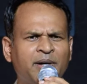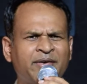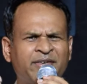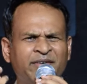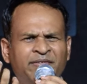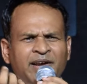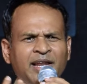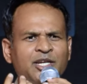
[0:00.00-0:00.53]
but
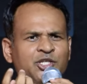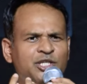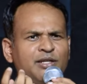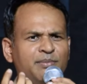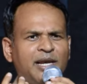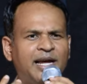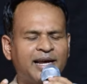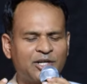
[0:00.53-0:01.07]

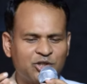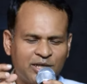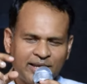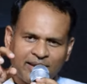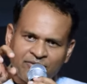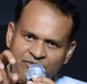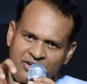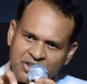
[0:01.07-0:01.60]
revelation be like actually
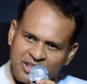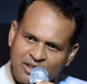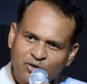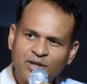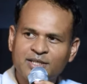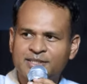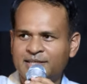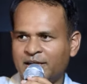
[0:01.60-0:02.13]
efficient
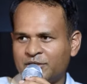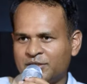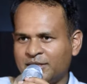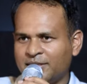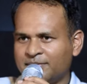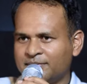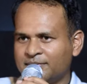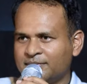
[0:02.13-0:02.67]
us
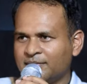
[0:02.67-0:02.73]
actually.